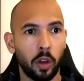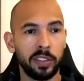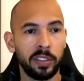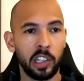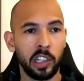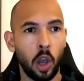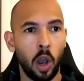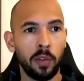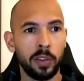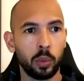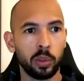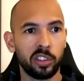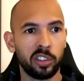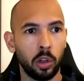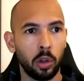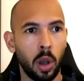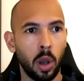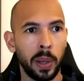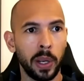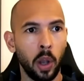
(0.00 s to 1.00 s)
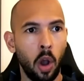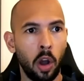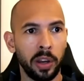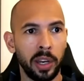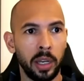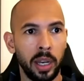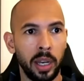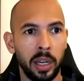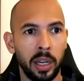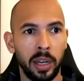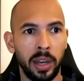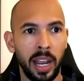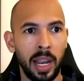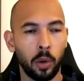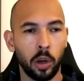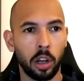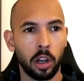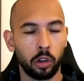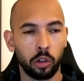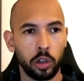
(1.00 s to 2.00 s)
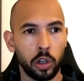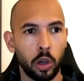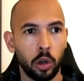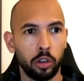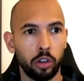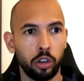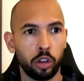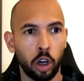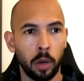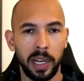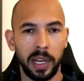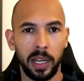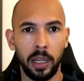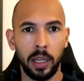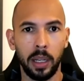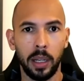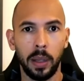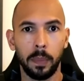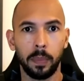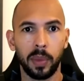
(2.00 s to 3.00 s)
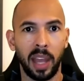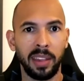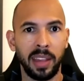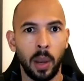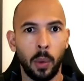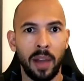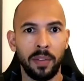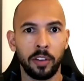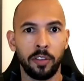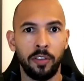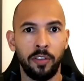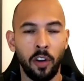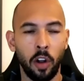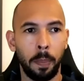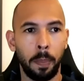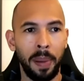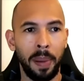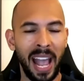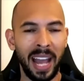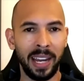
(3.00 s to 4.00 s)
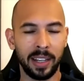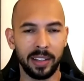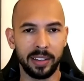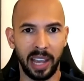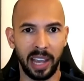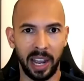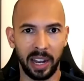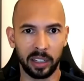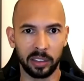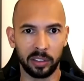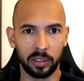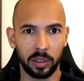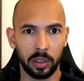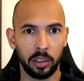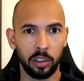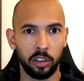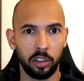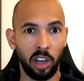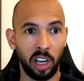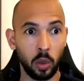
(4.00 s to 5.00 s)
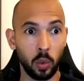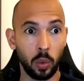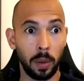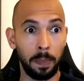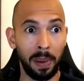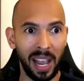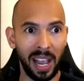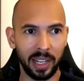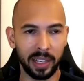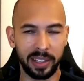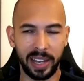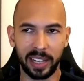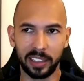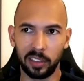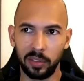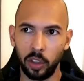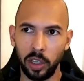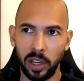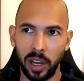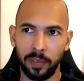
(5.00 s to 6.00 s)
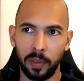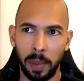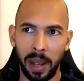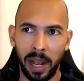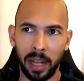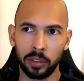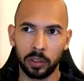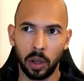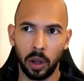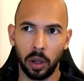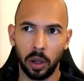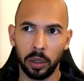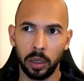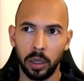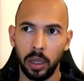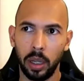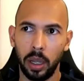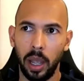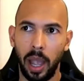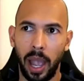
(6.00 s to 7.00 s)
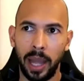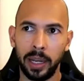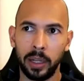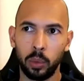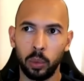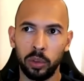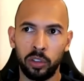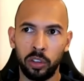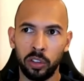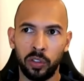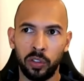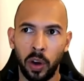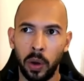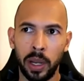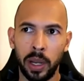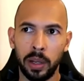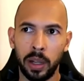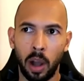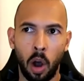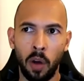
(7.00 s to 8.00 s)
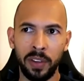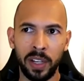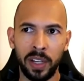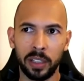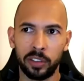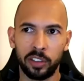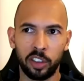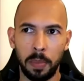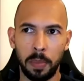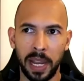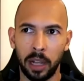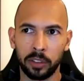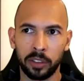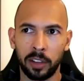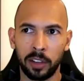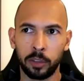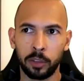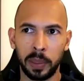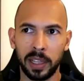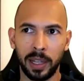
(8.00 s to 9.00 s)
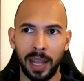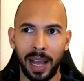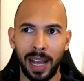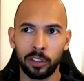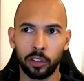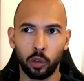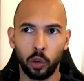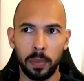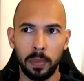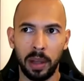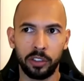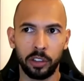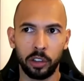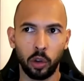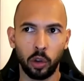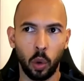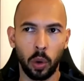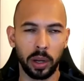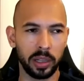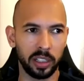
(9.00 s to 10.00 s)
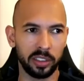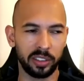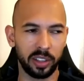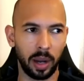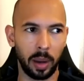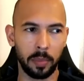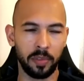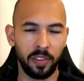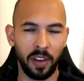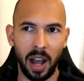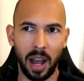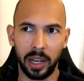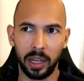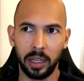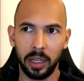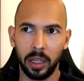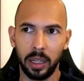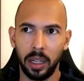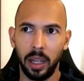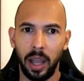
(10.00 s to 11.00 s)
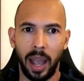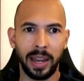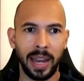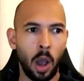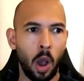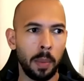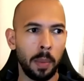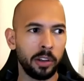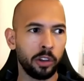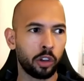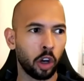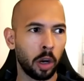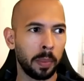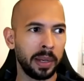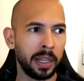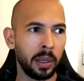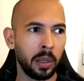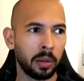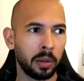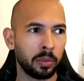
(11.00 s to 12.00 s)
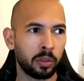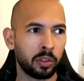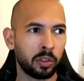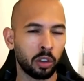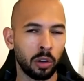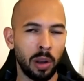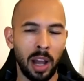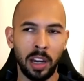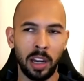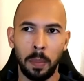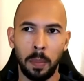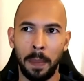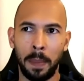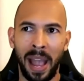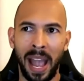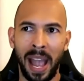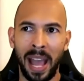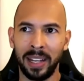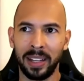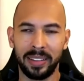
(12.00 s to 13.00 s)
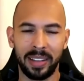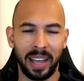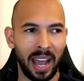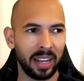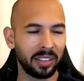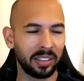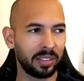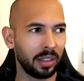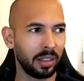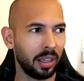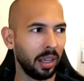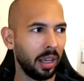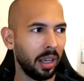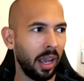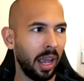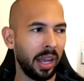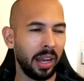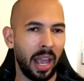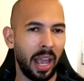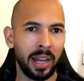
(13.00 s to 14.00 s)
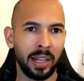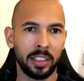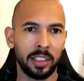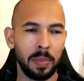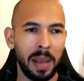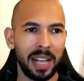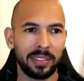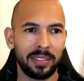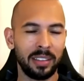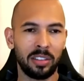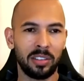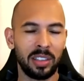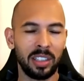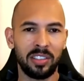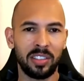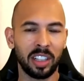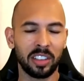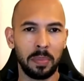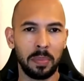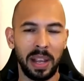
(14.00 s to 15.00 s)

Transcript: You see, COVID was still going on in, in a neighboring country. You go to Germany, and they were having full panic attacks, genuine panic attacks if you didn't have a mask on. And it was just very obvious to me. I was like, I spent the last three months ignoring this, and I'm fine and now I'm in Germany, surrounded by panic attacks and endless mass. This this doesn't